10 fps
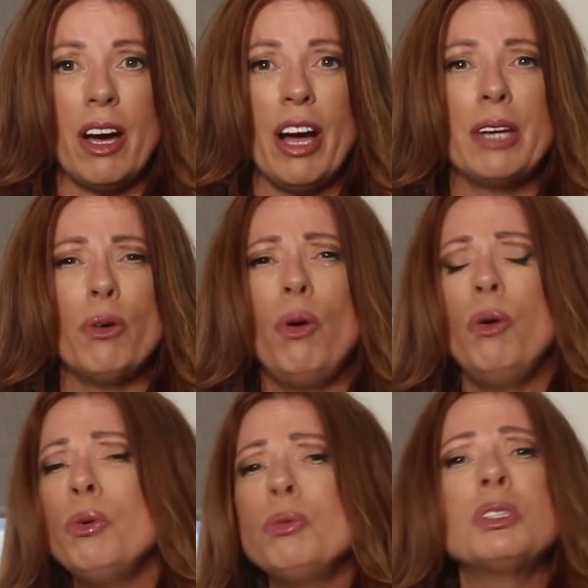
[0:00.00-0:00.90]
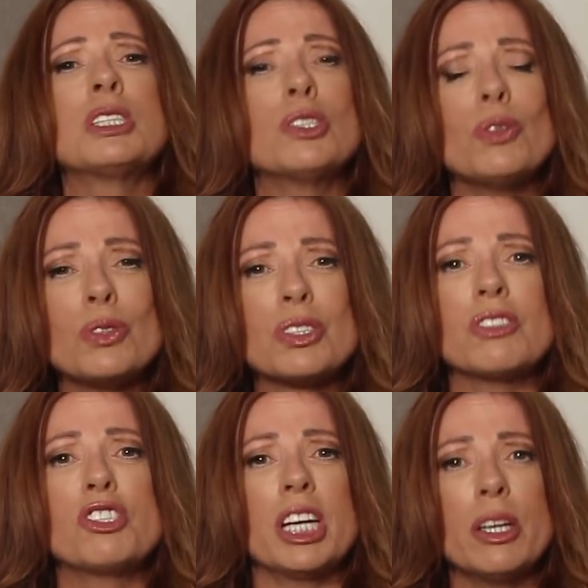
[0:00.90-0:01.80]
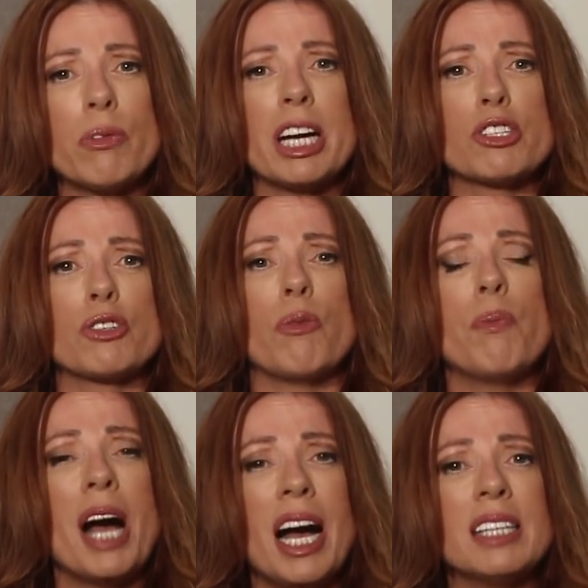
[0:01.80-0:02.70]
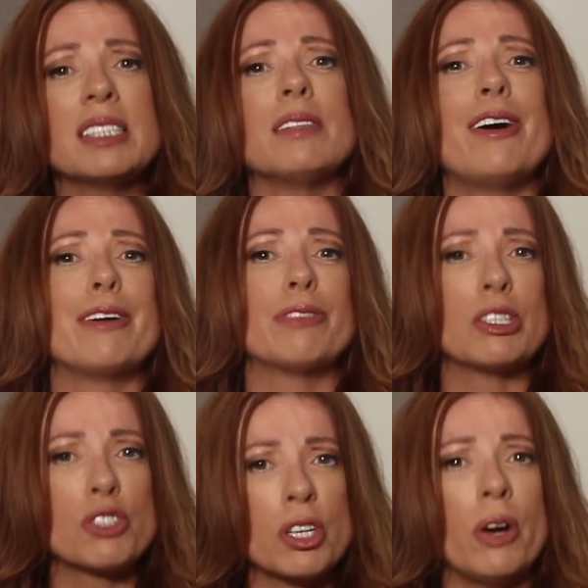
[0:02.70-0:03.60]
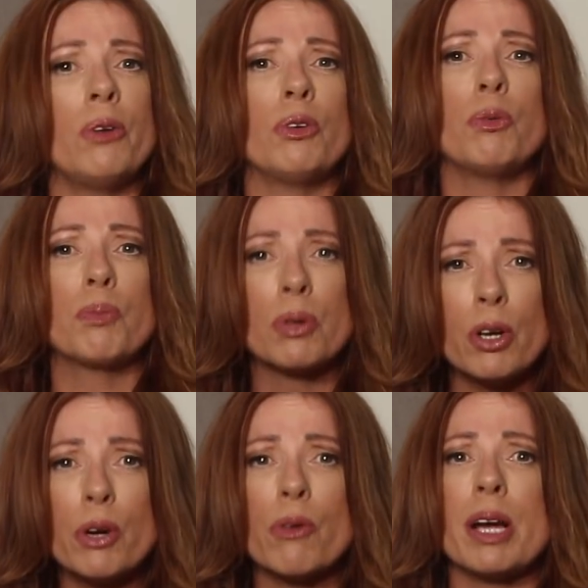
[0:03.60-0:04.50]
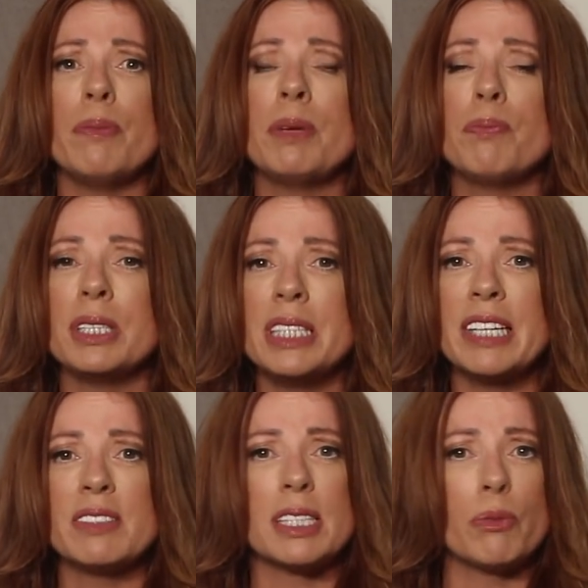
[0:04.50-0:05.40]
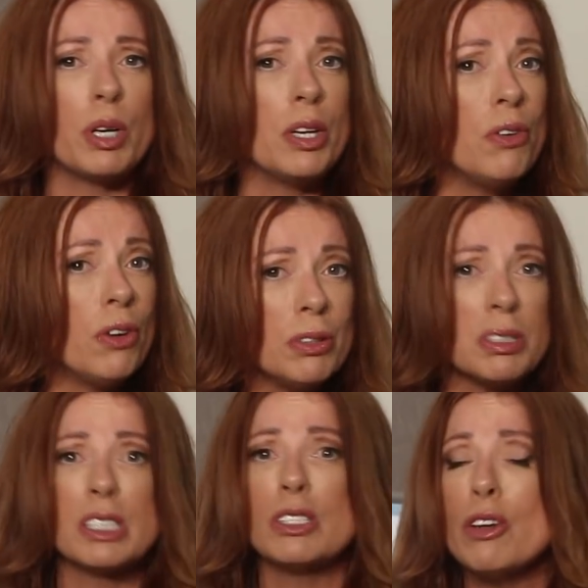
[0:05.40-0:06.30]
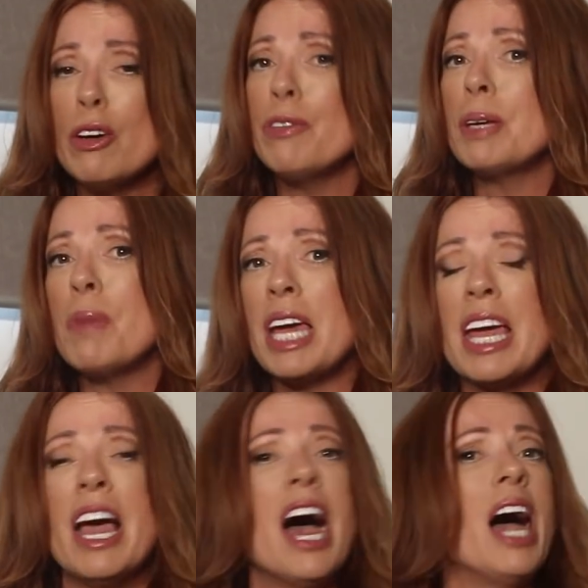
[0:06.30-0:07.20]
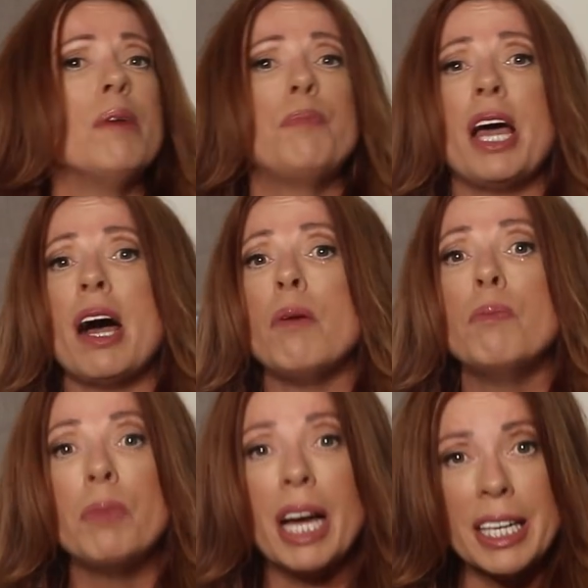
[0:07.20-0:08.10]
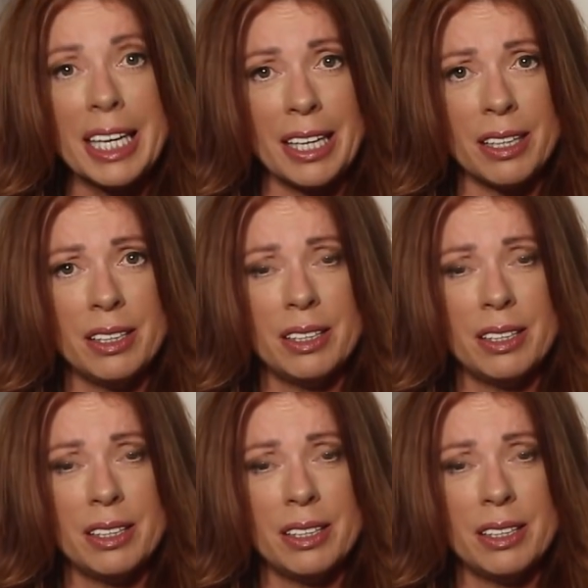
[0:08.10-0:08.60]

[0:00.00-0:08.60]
I had all sorts of generational past life and childhood programming beliefs that were not serving me about money.